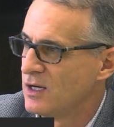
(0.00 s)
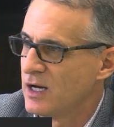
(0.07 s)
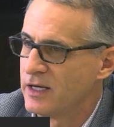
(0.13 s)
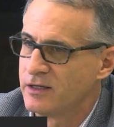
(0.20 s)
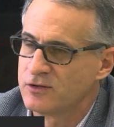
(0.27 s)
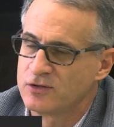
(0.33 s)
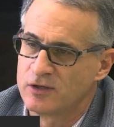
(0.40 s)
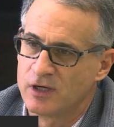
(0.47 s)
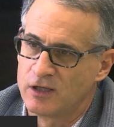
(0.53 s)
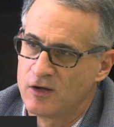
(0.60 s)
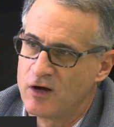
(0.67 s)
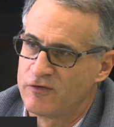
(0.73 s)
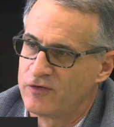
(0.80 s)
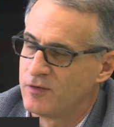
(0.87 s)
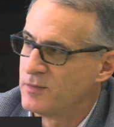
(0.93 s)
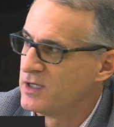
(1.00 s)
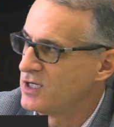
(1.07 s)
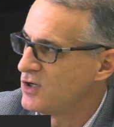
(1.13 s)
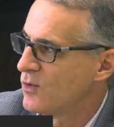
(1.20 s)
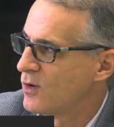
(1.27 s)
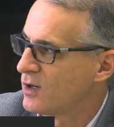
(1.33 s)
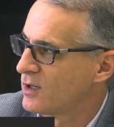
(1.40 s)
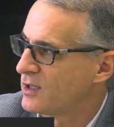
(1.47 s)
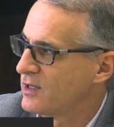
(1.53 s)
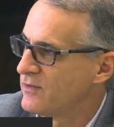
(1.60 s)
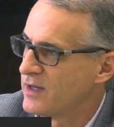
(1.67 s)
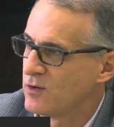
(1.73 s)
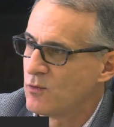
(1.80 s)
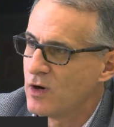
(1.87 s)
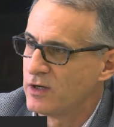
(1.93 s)
I interned at a law firm in New York and
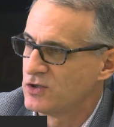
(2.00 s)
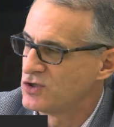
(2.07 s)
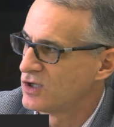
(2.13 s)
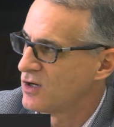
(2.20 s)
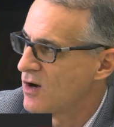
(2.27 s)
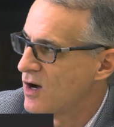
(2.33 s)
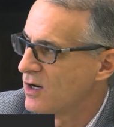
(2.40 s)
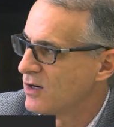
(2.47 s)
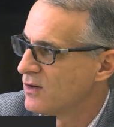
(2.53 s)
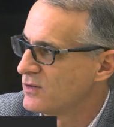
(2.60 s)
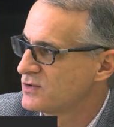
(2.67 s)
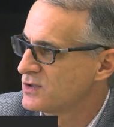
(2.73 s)
then one in Chicago.